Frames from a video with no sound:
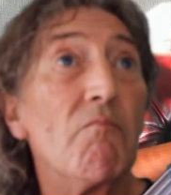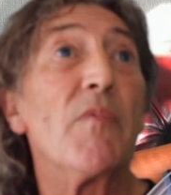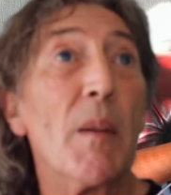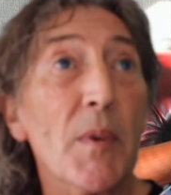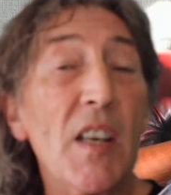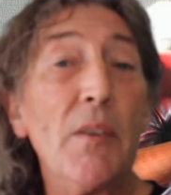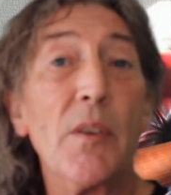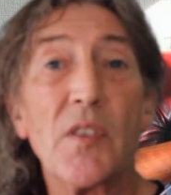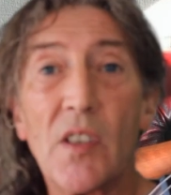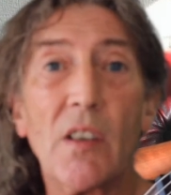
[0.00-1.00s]
The
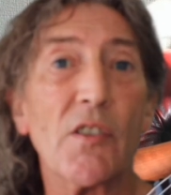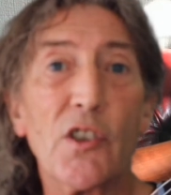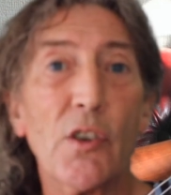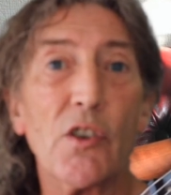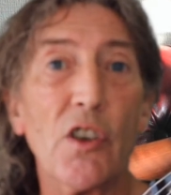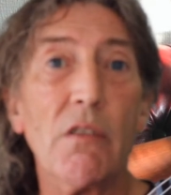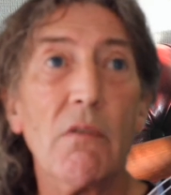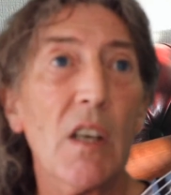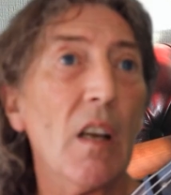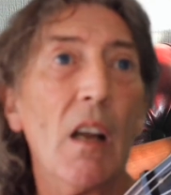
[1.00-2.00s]
materials and construction,
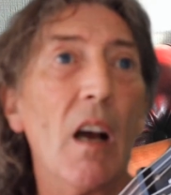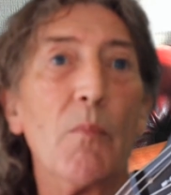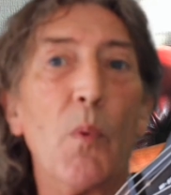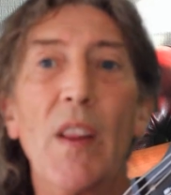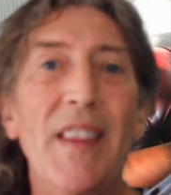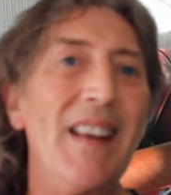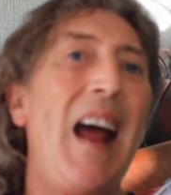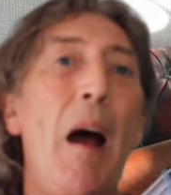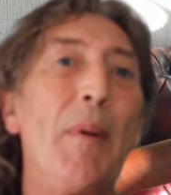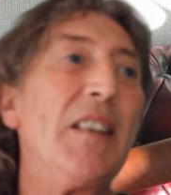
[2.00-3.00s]
I
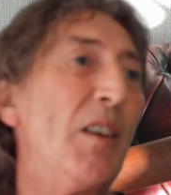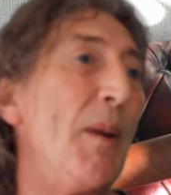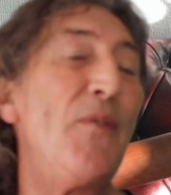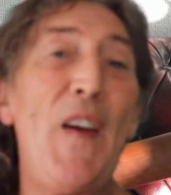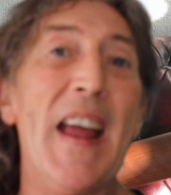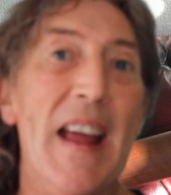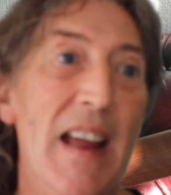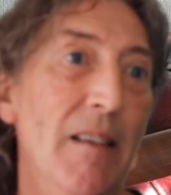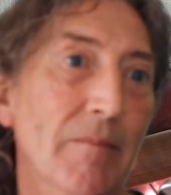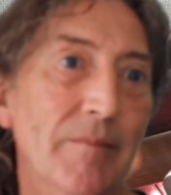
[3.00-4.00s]
mean, to be fair,